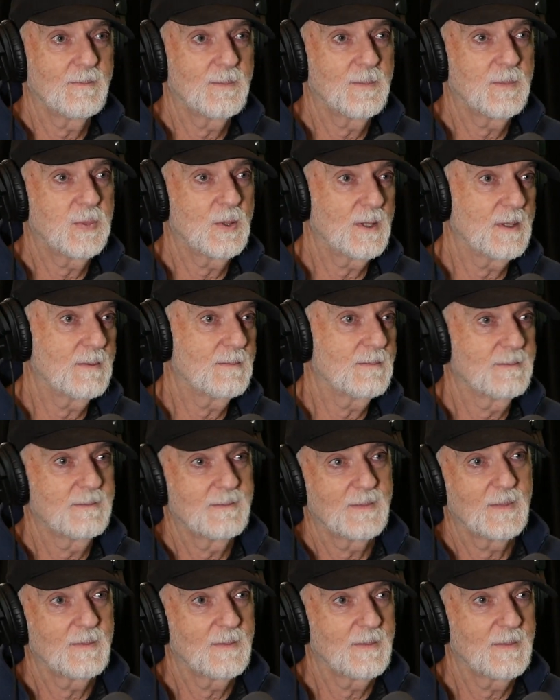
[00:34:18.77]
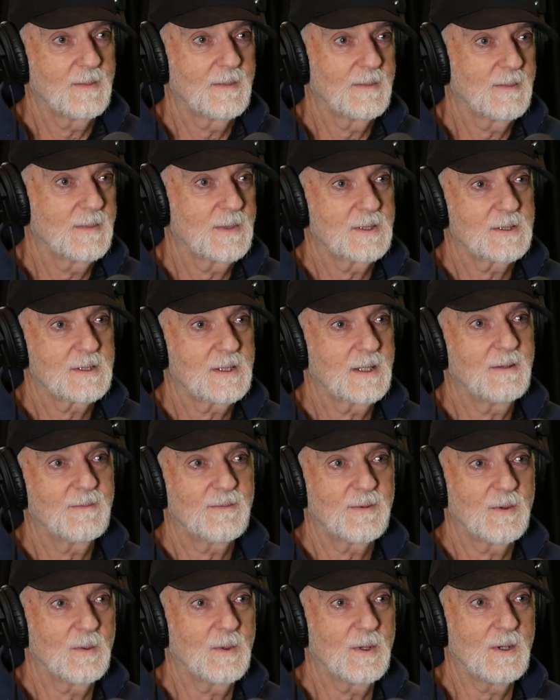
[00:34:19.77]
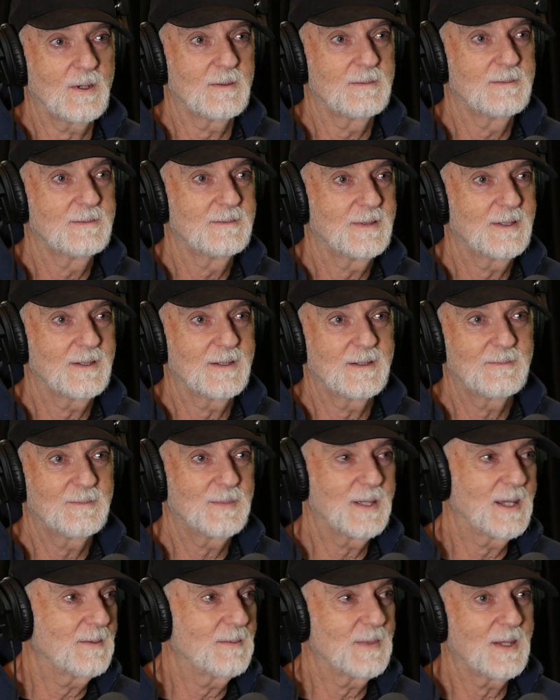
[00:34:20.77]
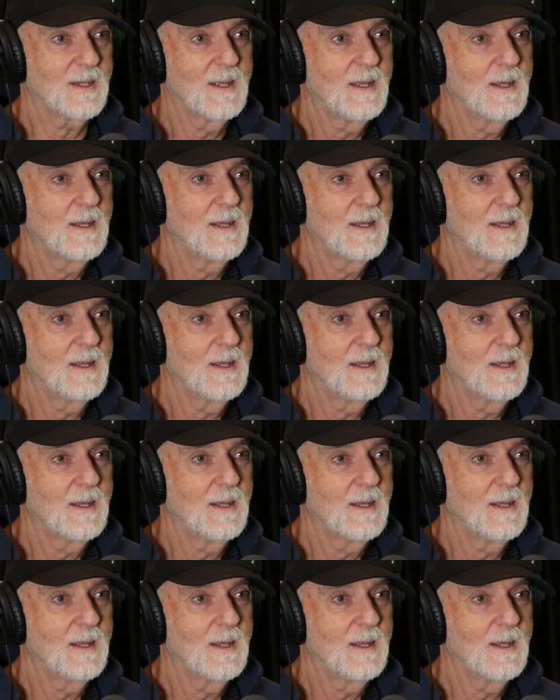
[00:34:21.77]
put him to sleep for a while, bang, bang,